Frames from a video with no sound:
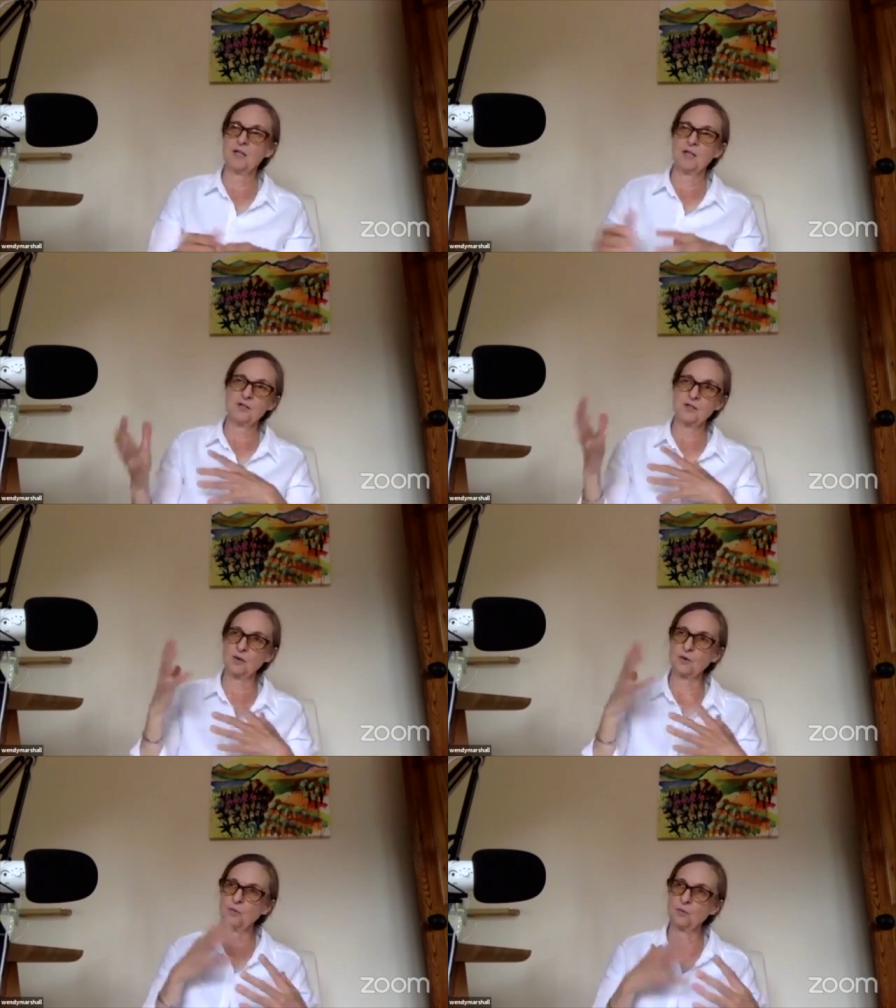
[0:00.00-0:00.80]

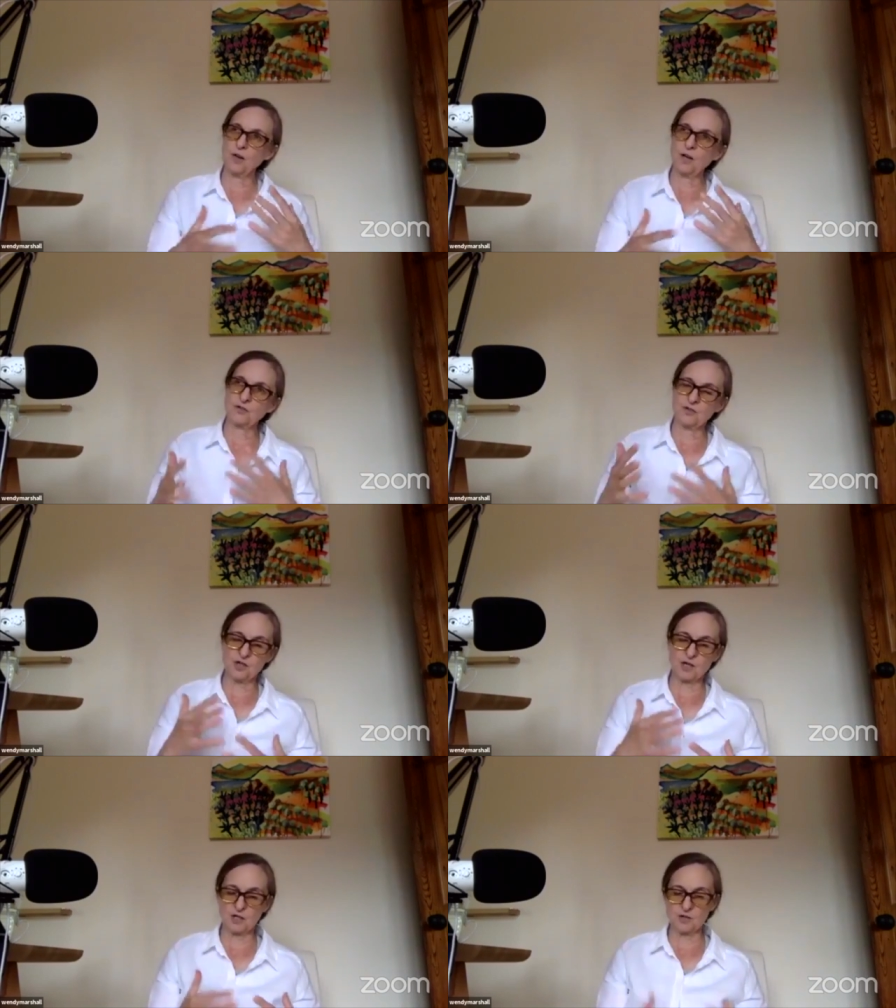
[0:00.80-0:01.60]
So we have to
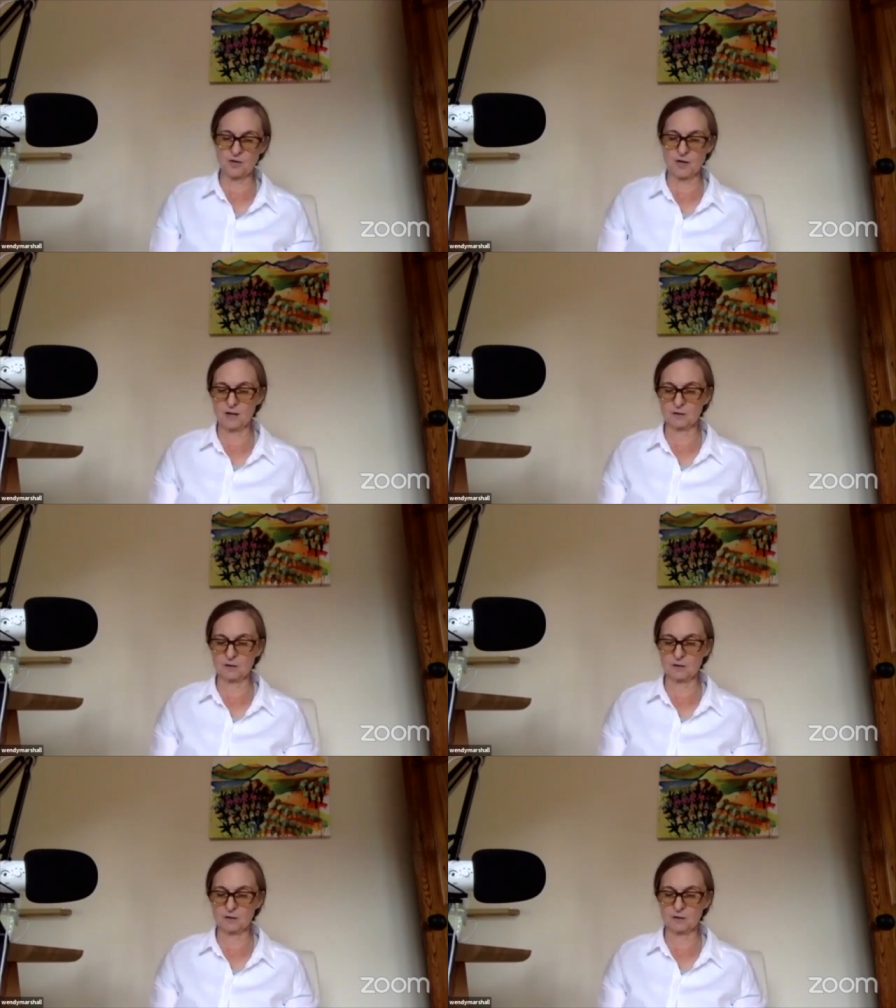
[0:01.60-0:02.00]
change that.